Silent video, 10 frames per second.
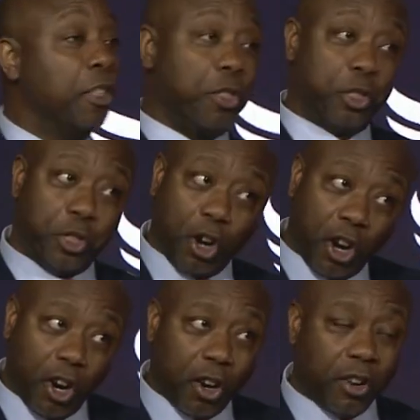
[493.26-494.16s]

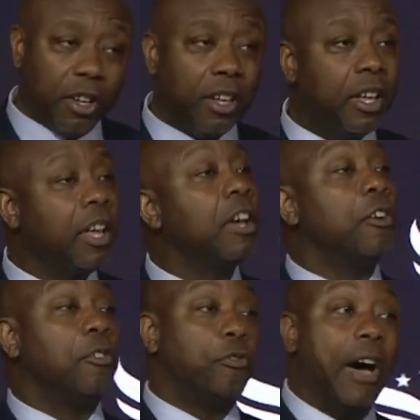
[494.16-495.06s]
third,
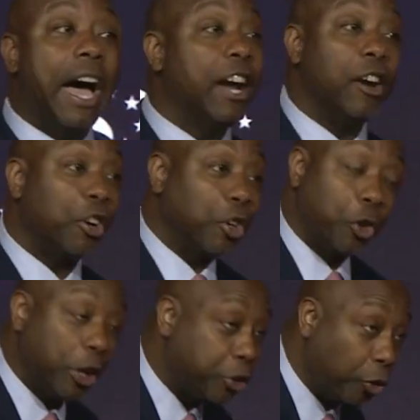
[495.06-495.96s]
fire
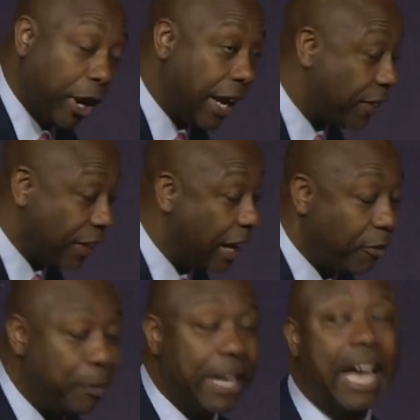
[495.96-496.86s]
Chris Wray at the
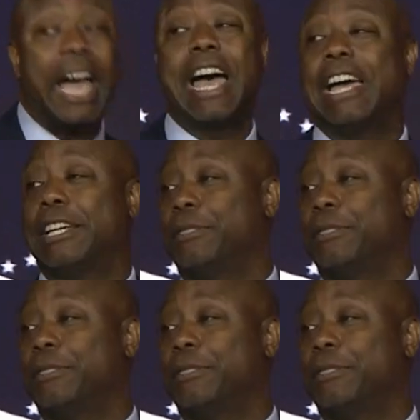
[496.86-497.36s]
FBI.